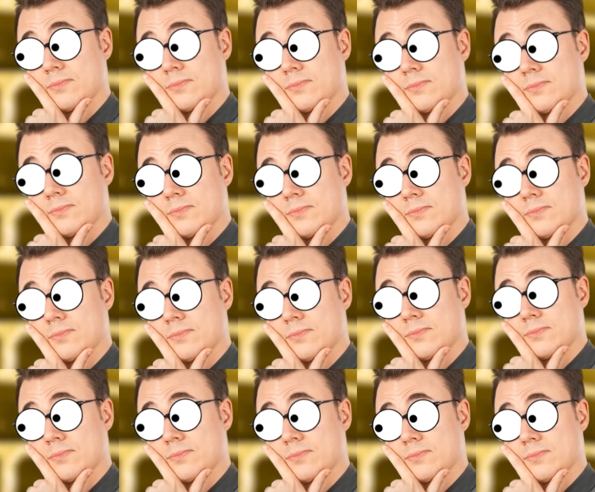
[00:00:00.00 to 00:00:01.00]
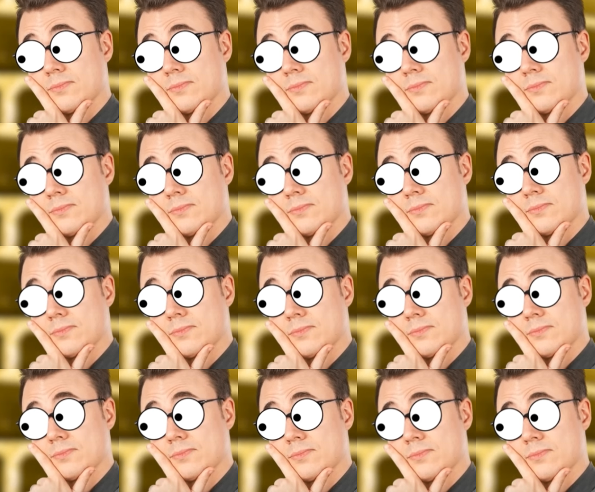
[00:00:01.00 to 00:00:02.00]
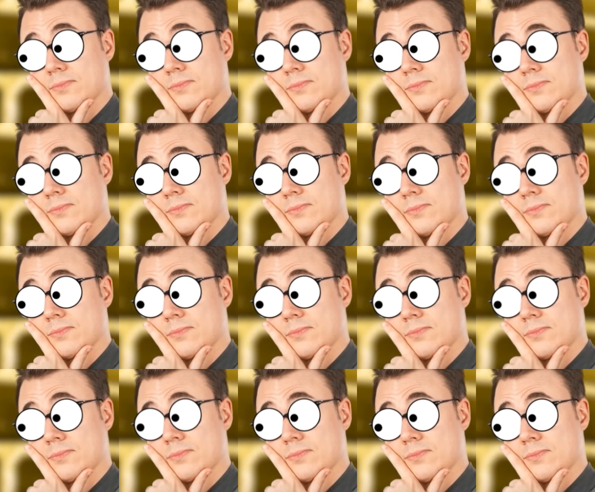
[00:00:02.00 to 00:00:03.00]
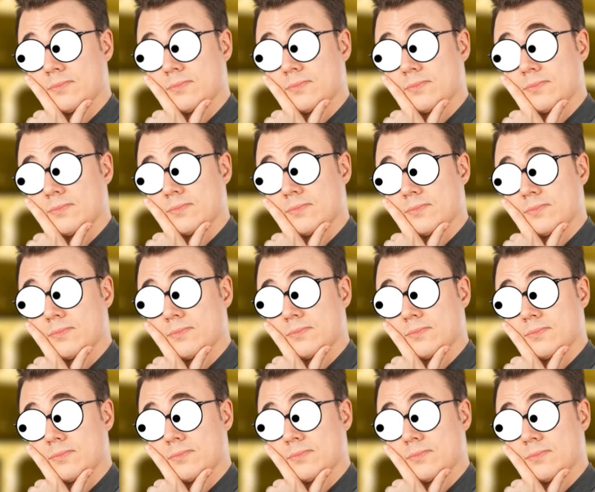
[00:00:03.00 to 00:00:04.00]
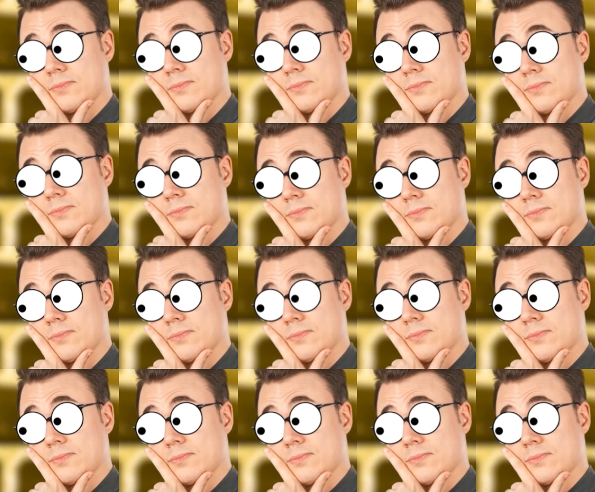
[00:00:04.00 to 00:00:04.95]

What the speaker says: No words are spoken by the person on screen.